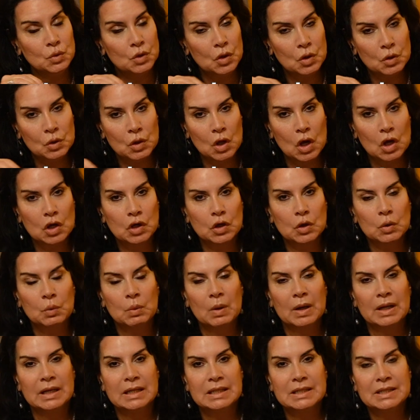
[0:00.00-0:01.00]
no longer
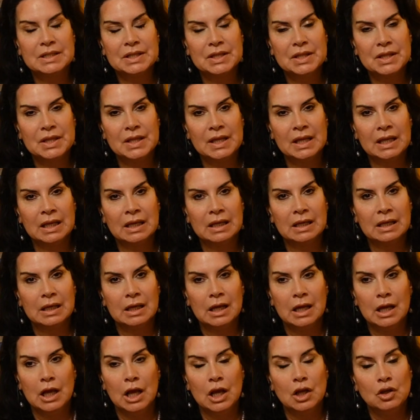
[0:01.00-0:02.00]
wanted to think.
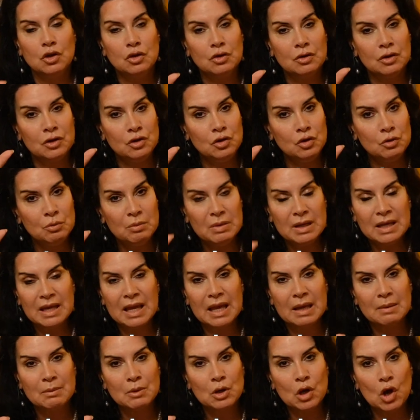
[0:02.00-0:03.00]
And you
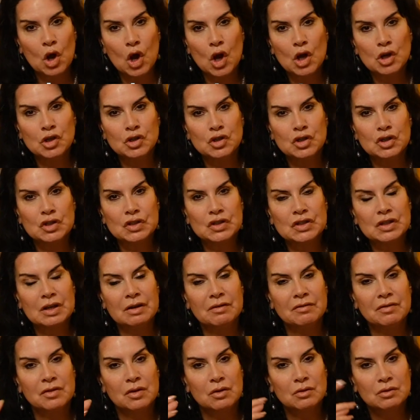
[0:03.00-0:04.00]
became conscious
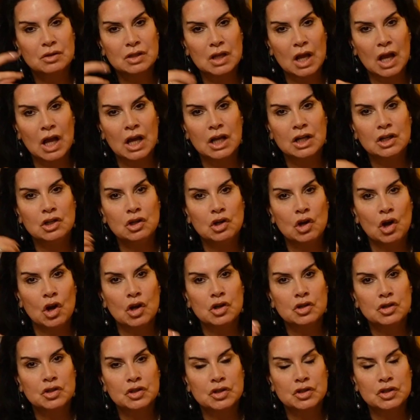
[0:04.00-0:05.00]
of those
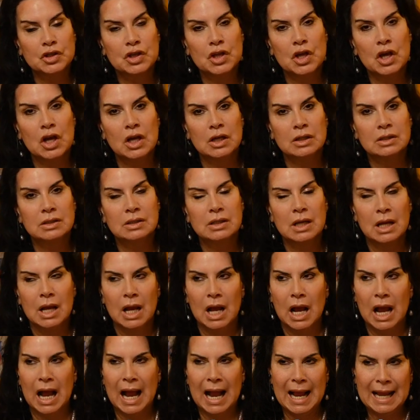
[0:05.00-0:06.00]
unconscious thoughts.
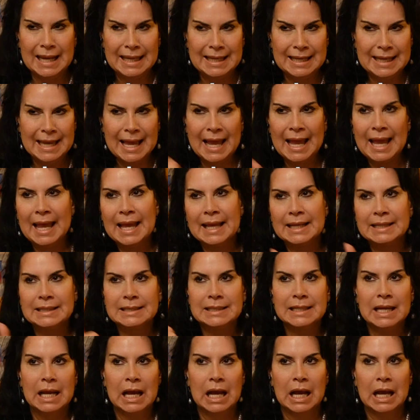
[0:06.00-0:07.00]
I
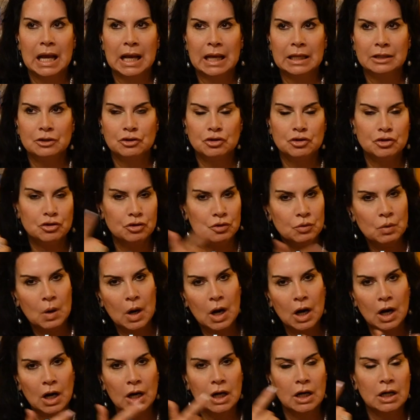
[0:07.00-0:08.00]
can't, it's too
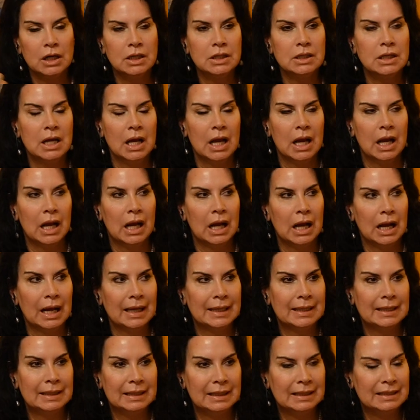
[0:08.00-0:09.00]
hard,
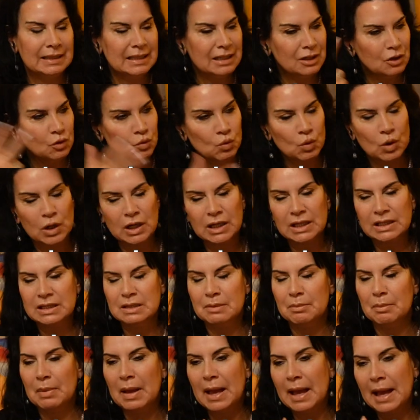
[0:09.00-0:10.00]
I, it didn't work in
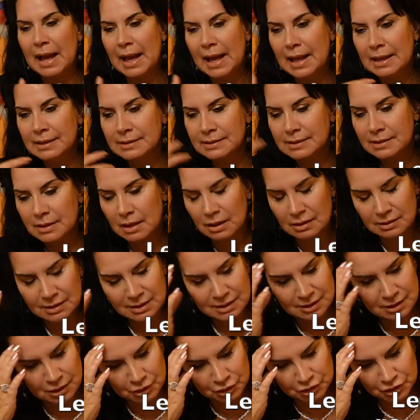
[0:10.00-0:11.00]
the past, I'll
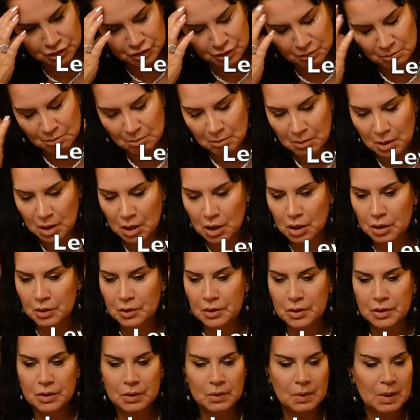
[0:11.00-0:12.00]
start
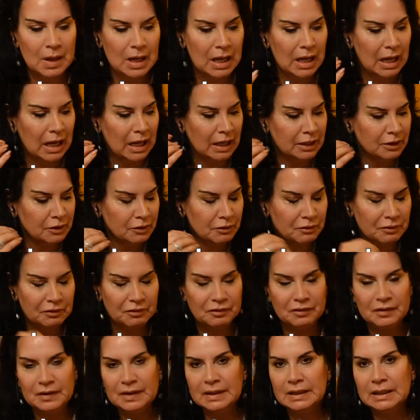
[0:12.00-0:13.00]
tomorrow, I don't
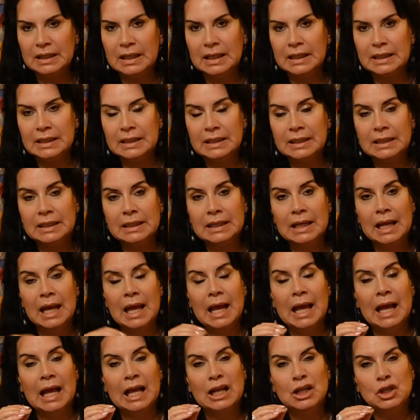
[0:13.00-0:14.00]
feel like it.
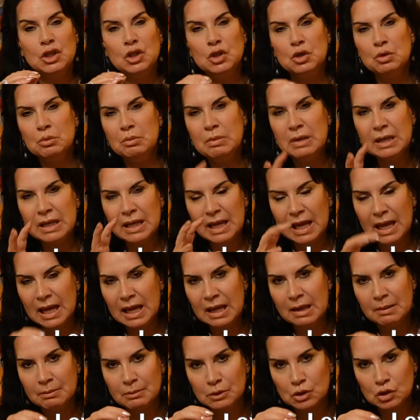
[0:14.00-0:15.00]
And you
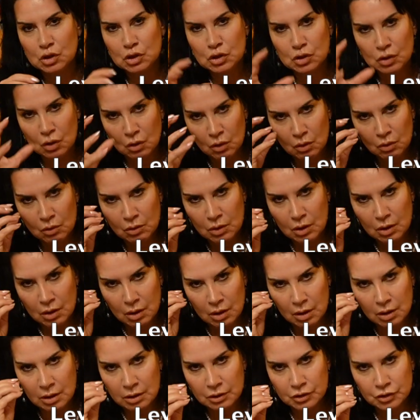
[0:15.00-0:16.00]
became so
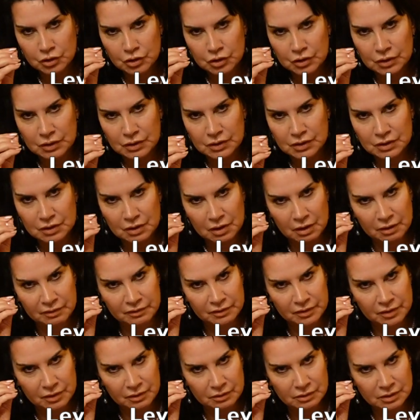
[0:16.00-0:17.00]
conscious
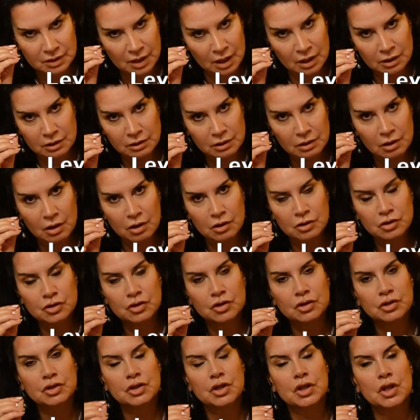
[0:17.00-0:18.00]
of those
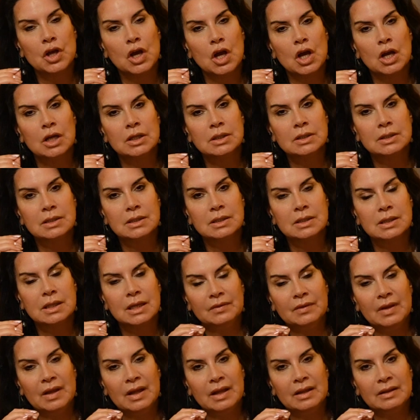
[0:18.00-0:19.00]
unconscious thoughts
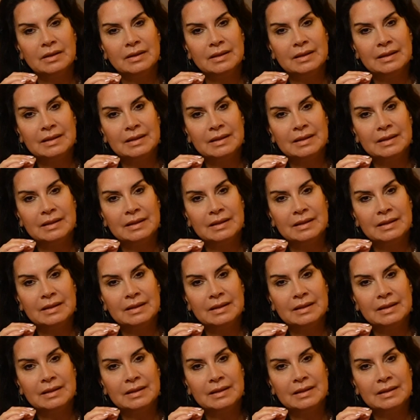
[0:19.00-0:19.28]
that